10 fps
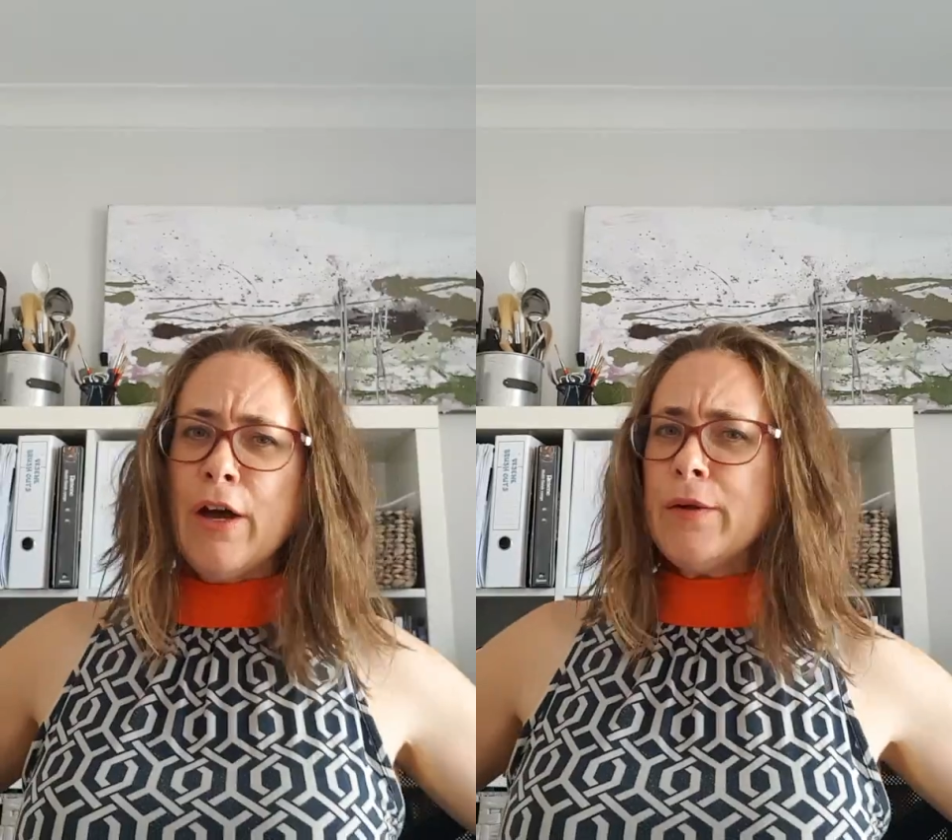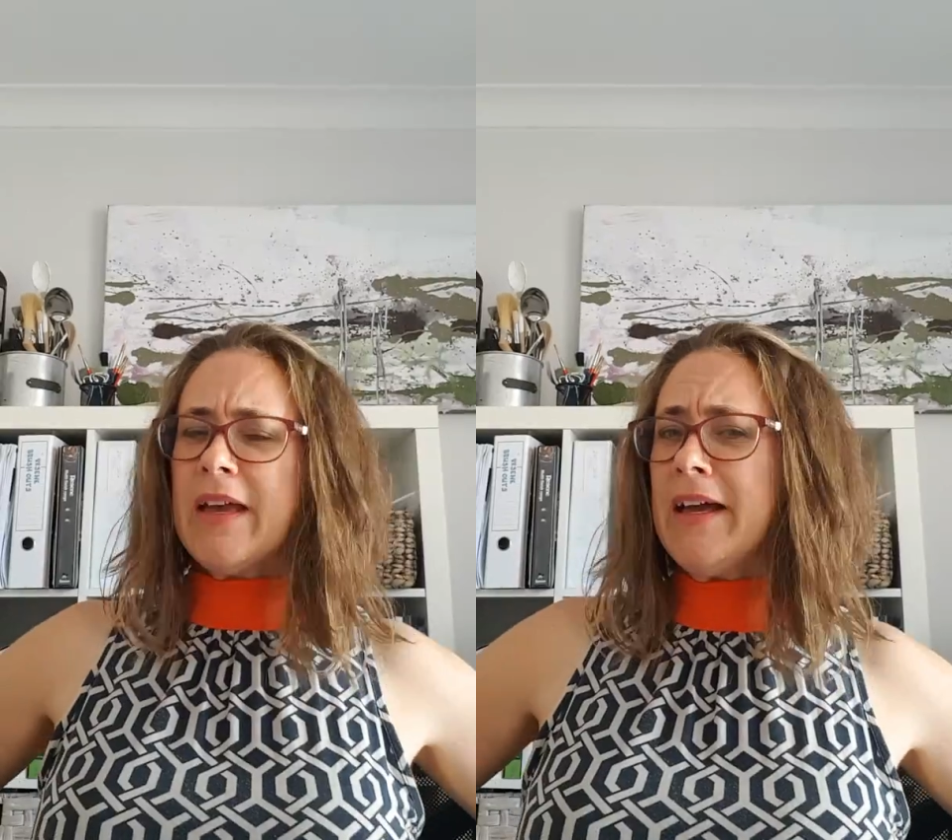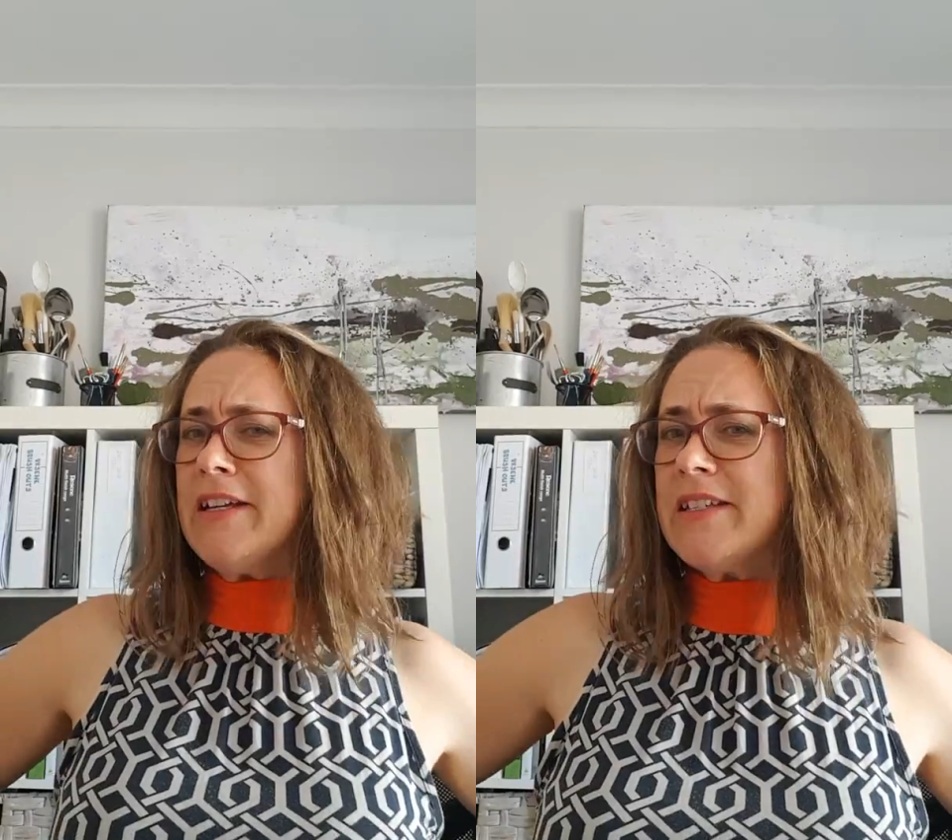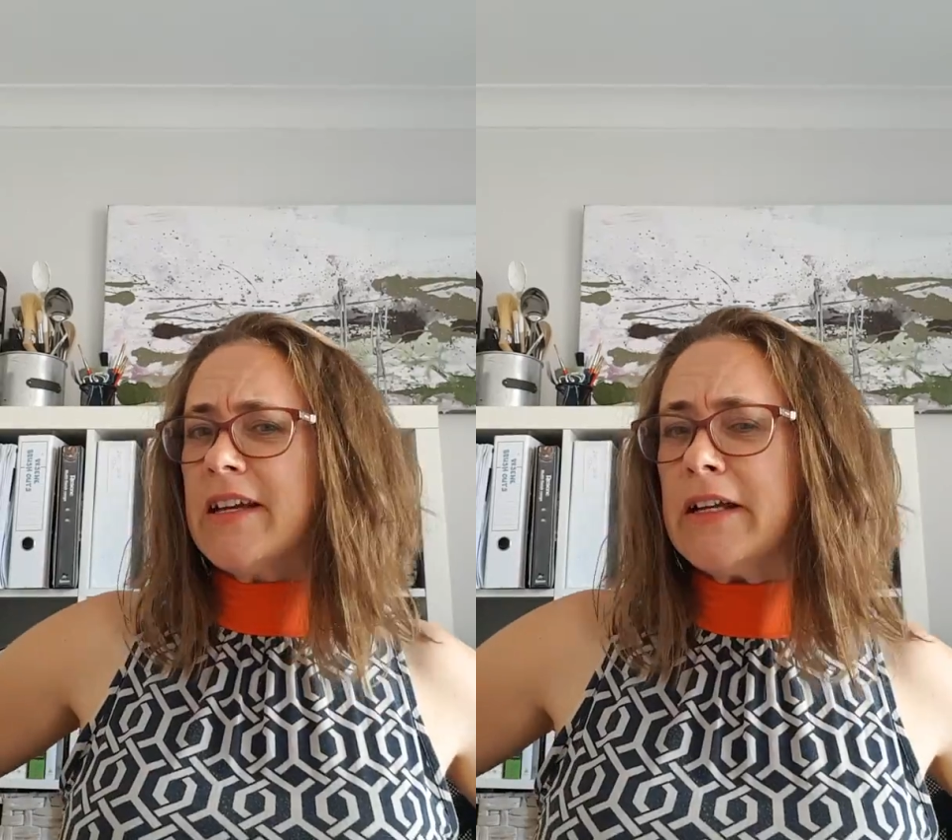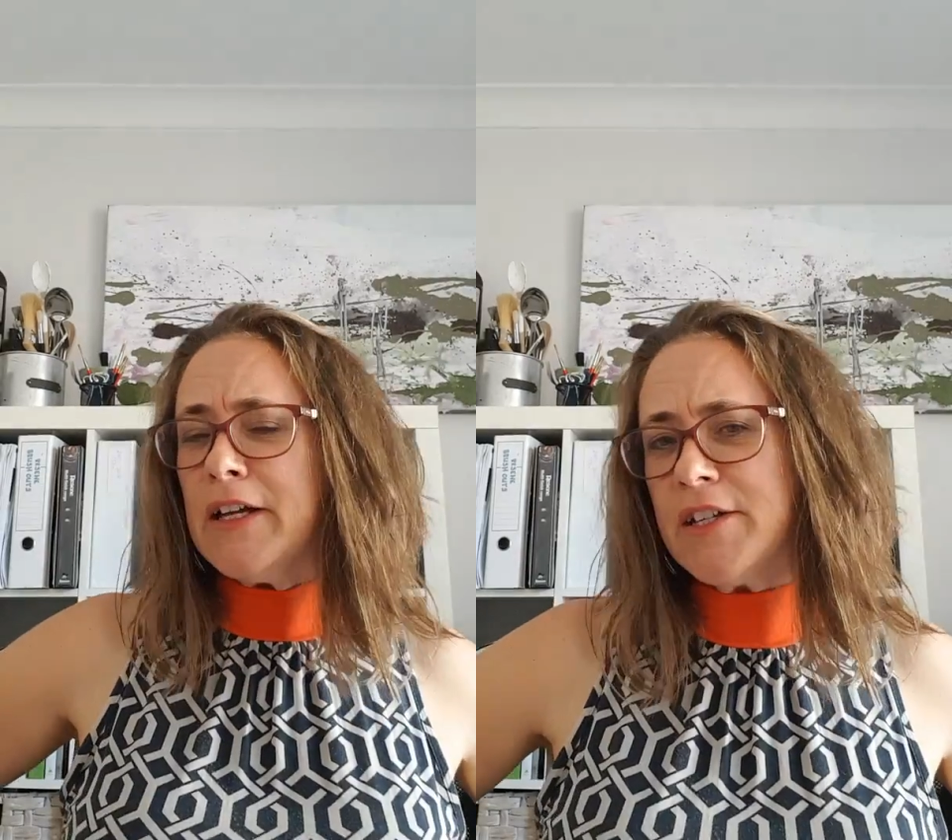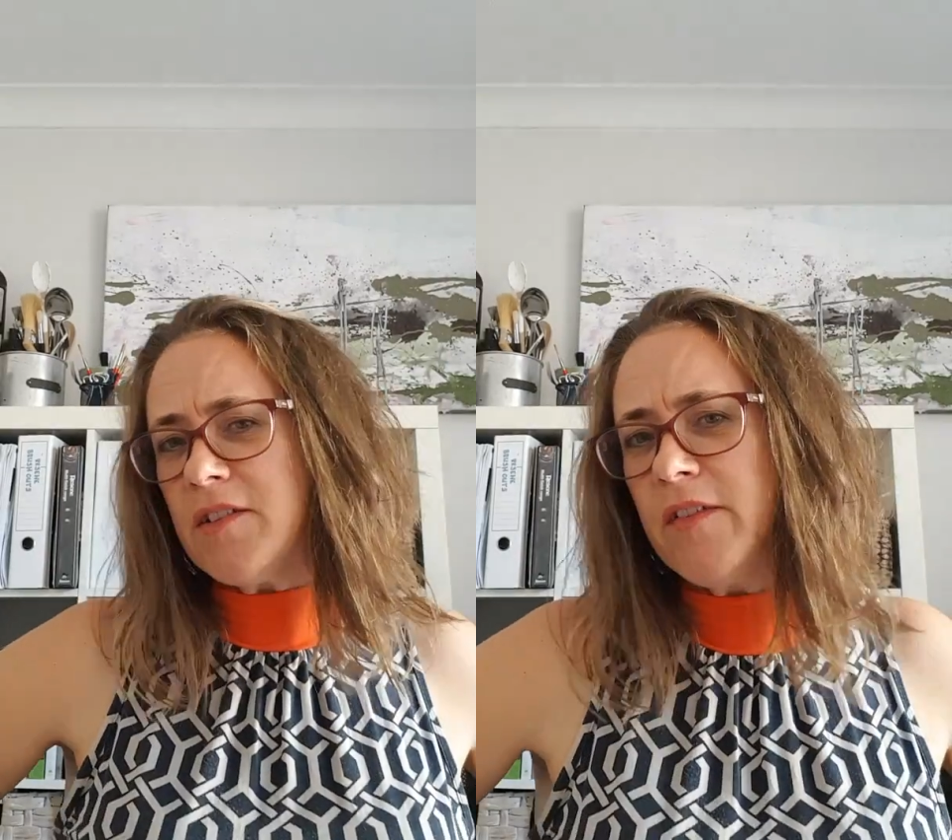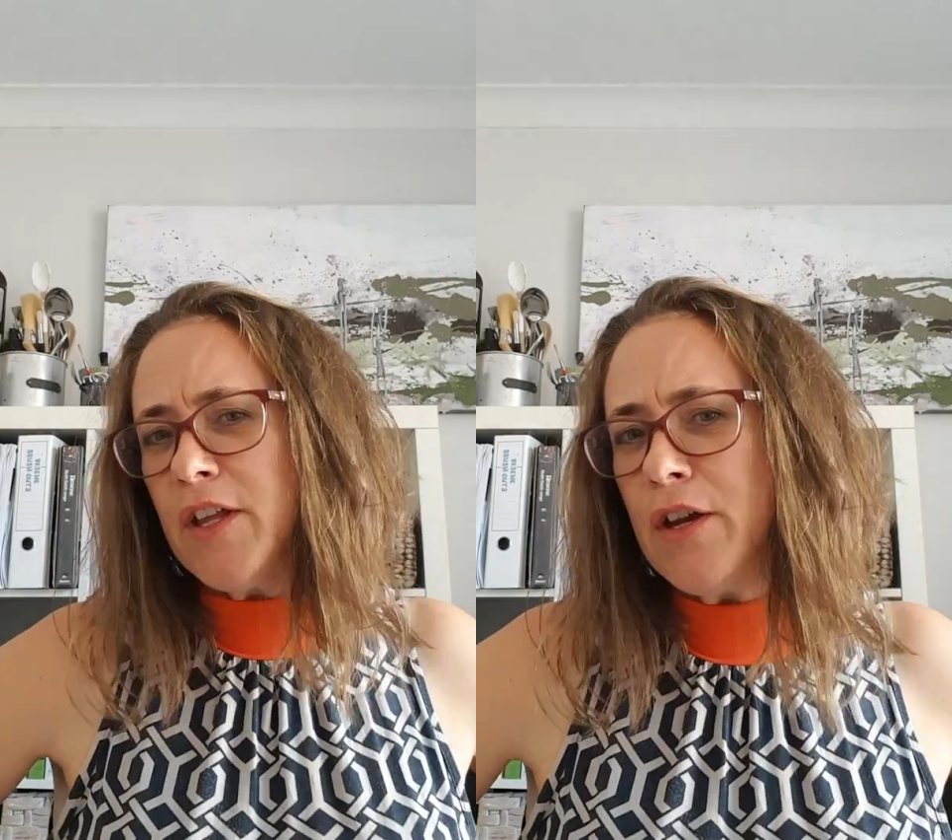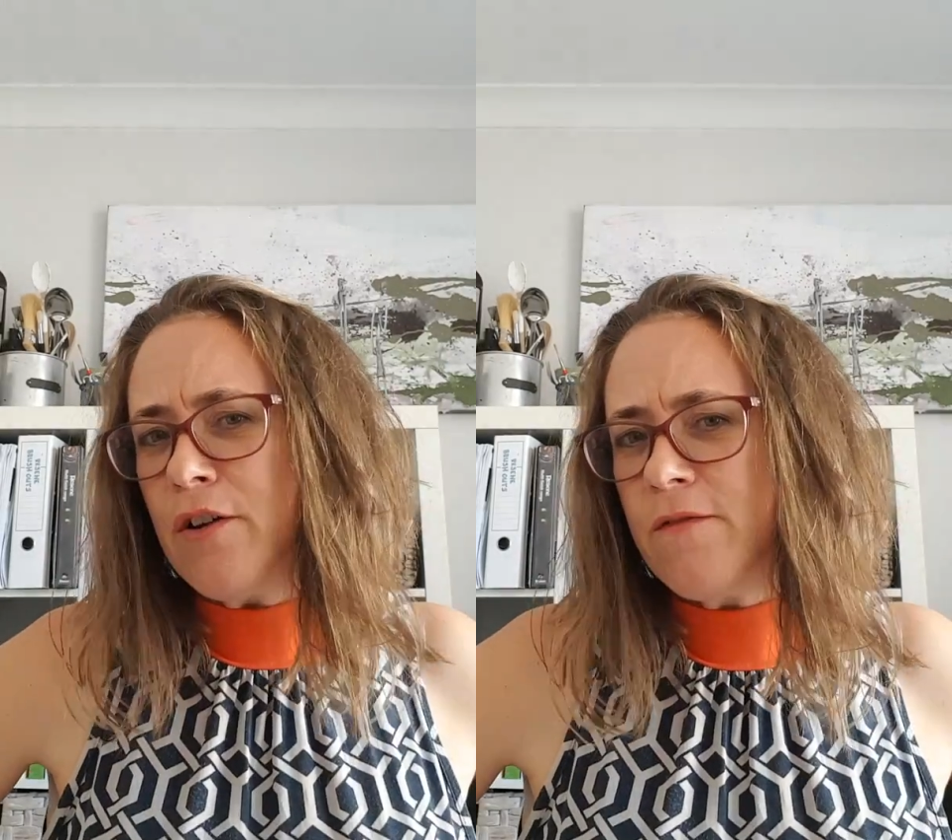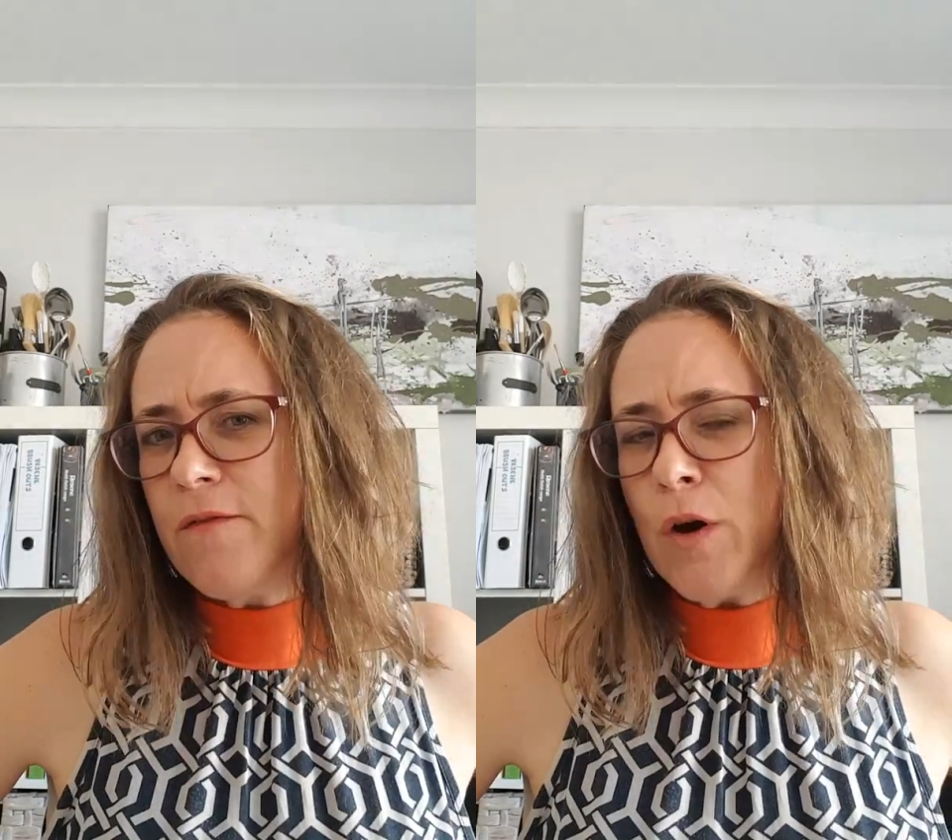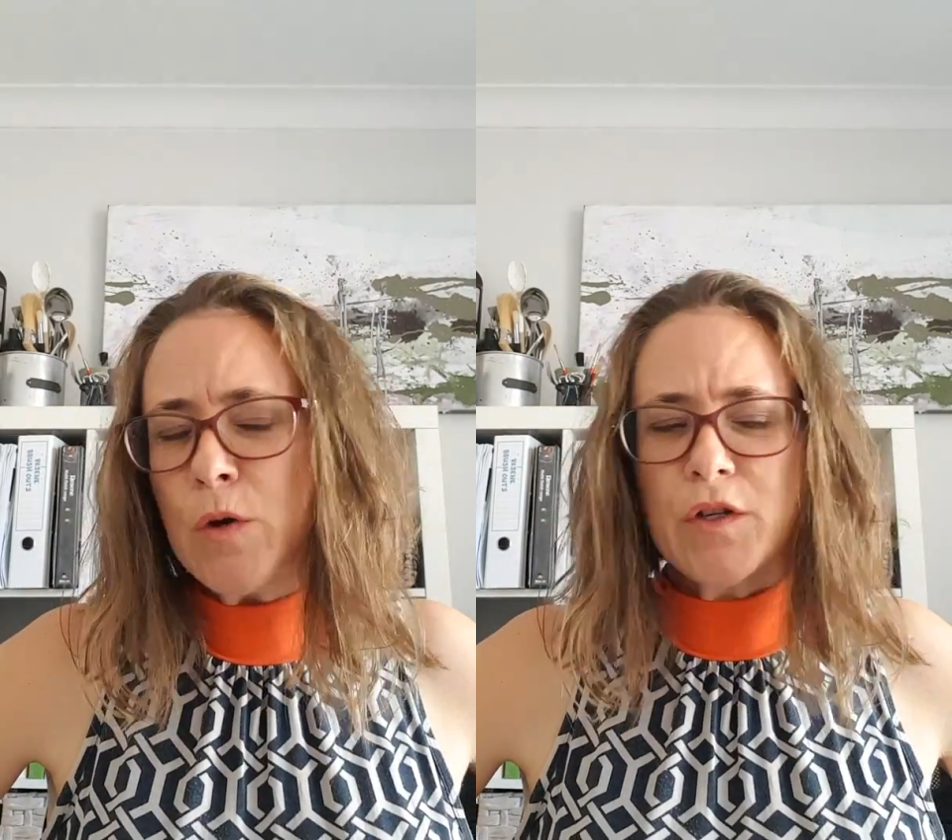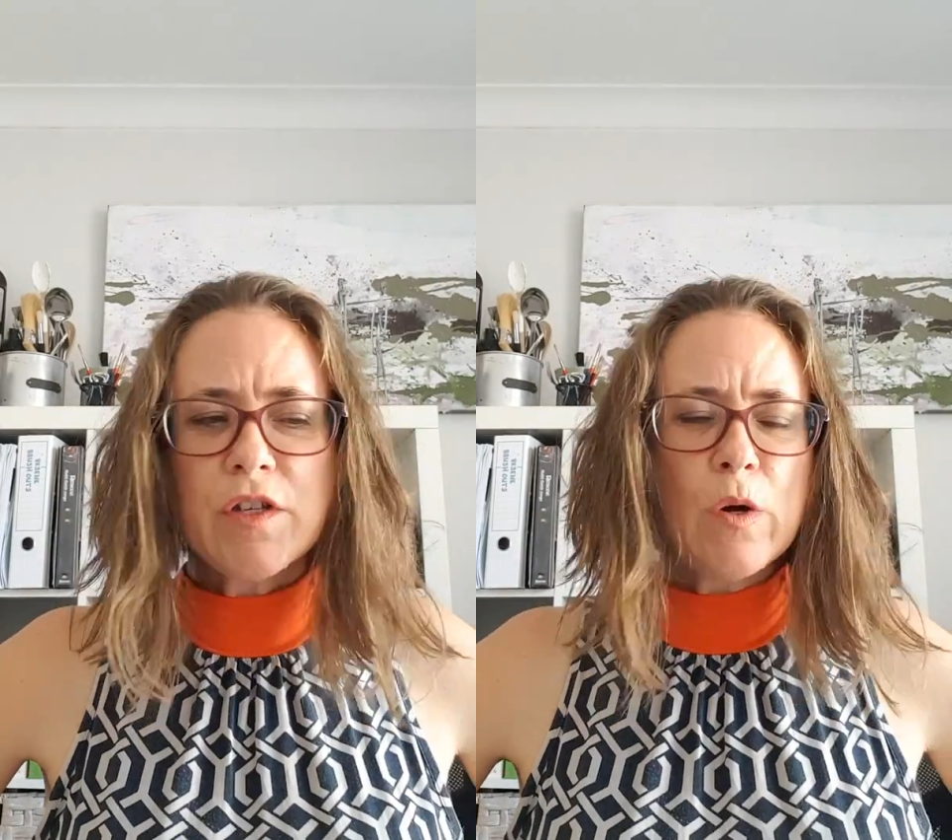Okay, second last video, folks,